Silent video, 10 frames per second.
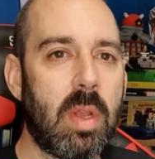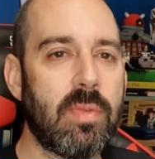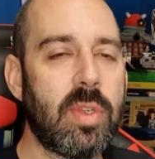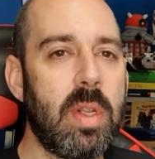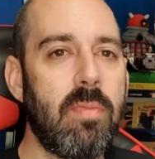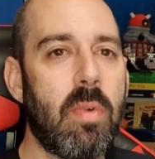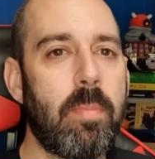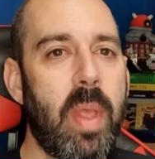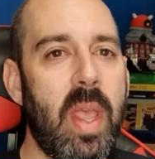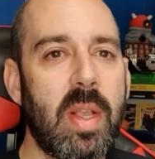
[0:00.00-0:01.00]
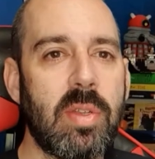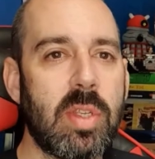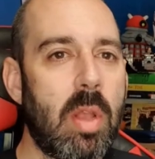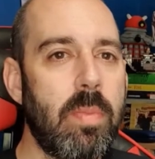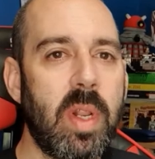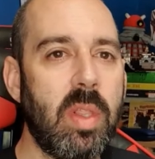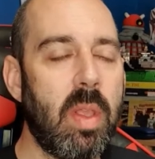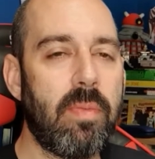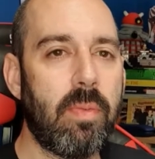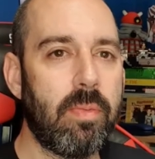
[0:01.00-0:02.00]
I've seen him repair so many
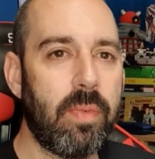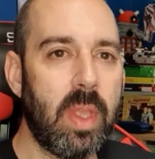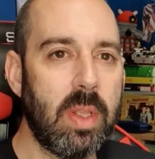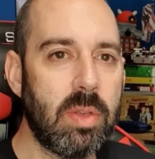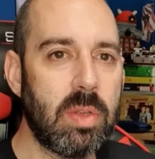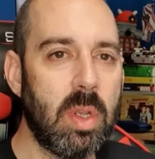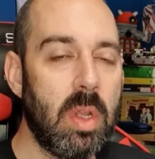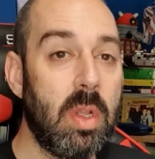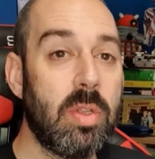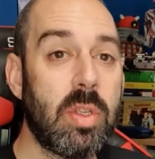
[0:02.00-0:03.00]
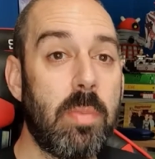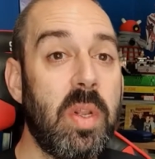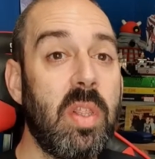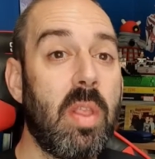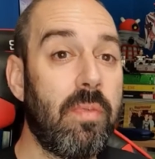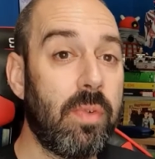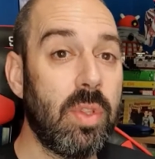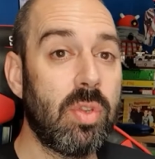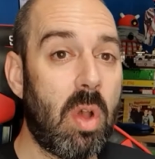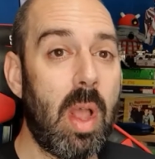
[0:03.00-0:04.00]
different things, so many
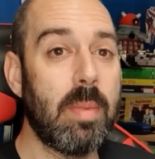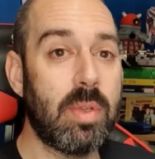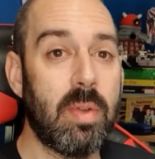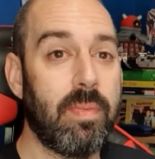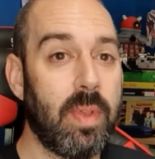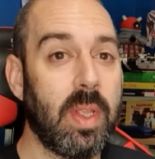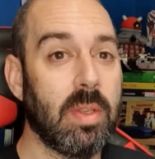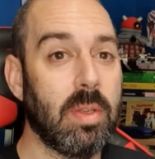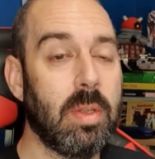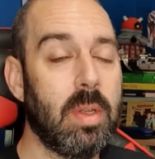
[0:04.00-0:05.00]
different types of things.